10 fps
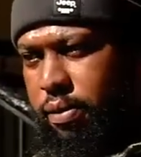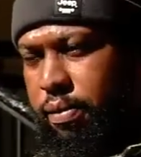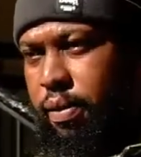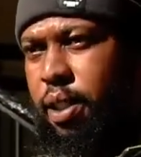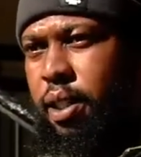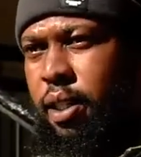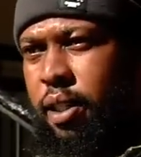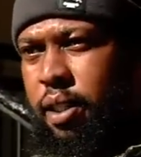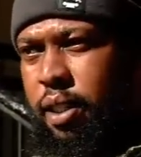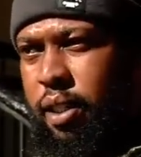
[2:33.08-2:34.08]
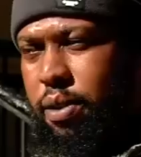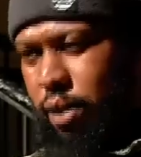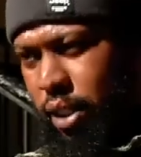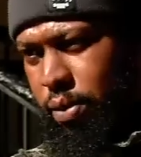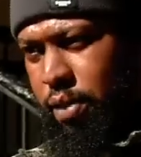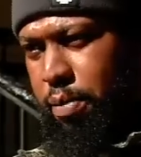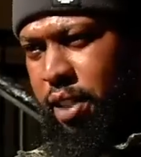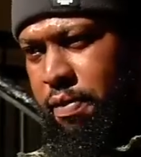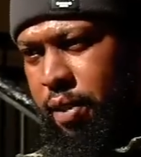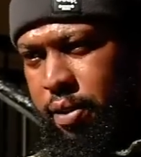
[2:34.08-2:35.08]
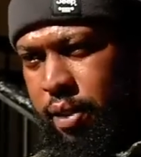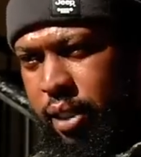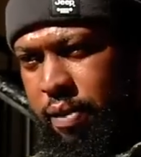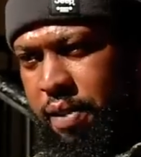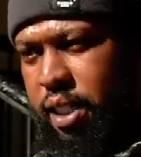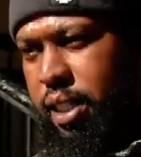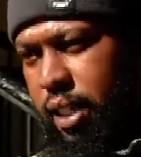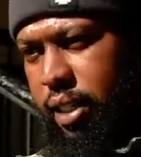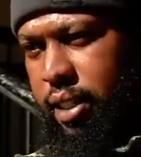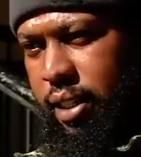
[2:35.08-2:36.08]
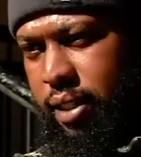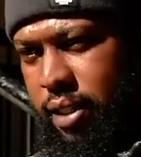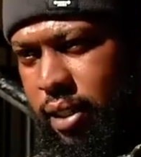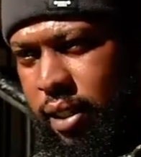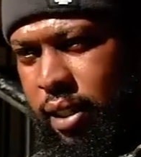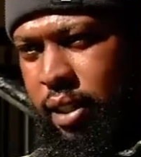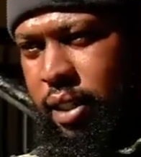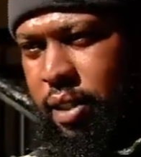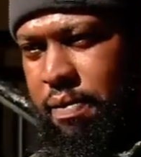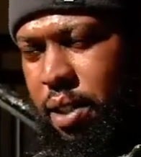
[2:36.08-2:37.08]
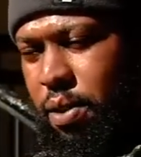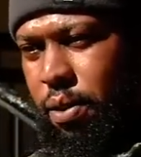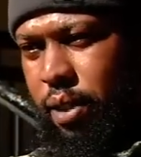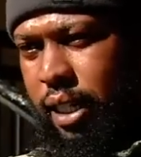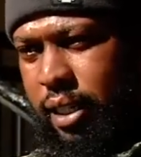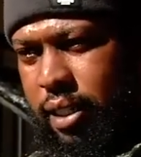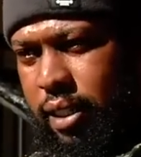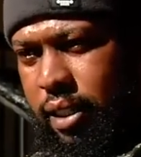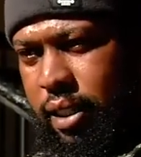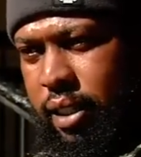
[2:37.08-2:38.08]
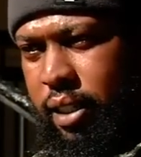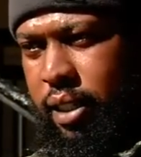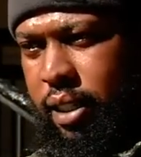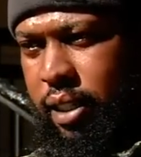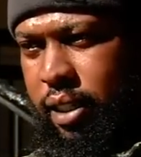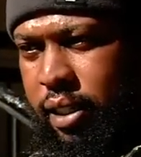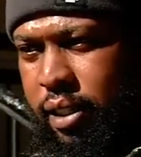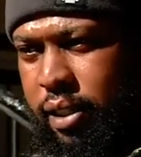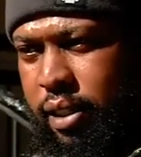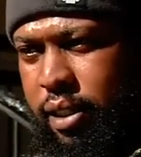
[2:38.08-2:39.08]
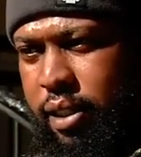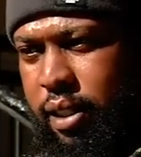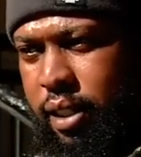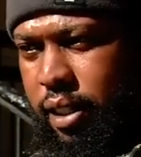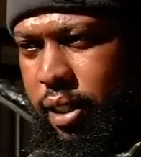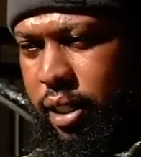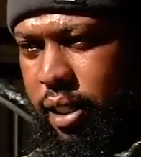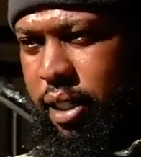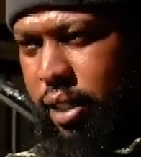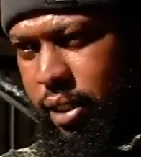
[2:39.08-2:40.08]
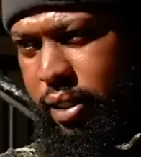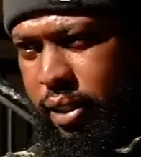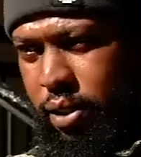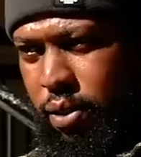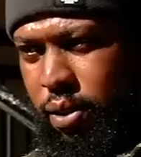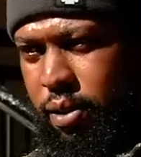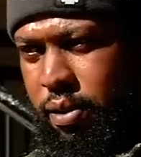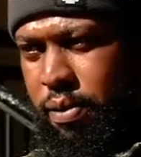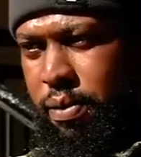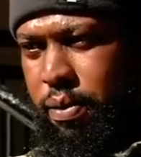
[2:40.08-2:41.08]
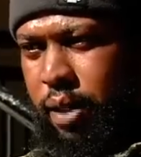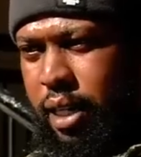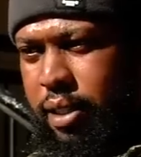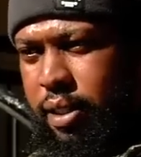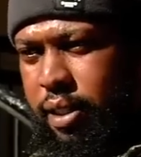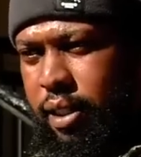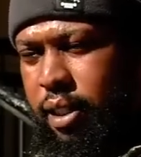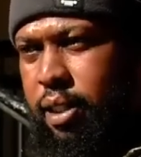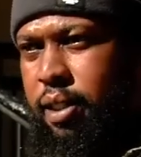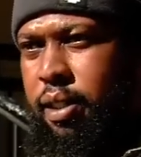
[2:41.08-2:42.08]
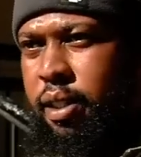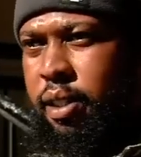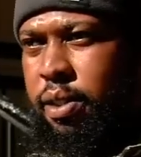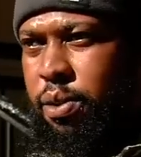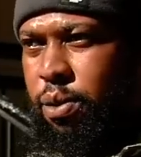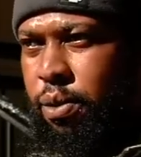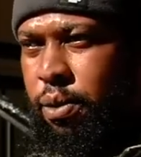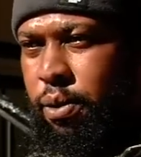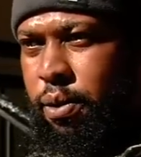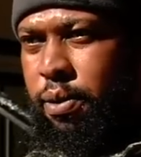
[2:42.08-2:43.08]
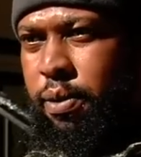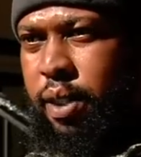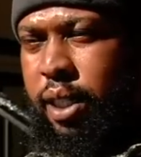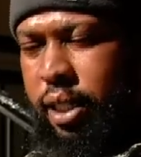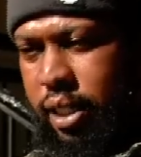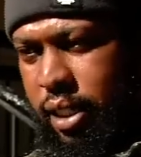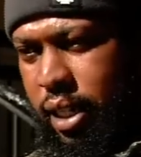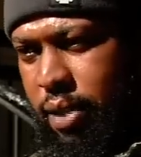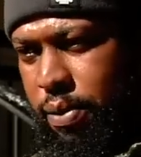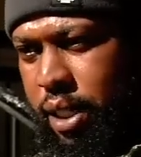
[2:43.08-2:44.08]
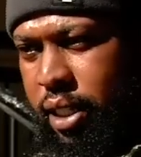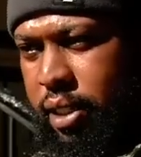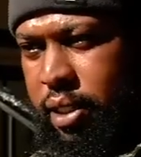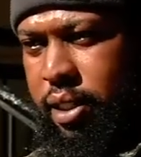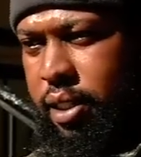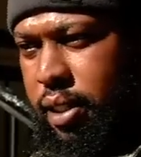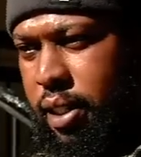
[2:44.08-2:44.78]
uh, today we've been uh, vindicated even though that uh, the the journey is still long, we are still to uh, await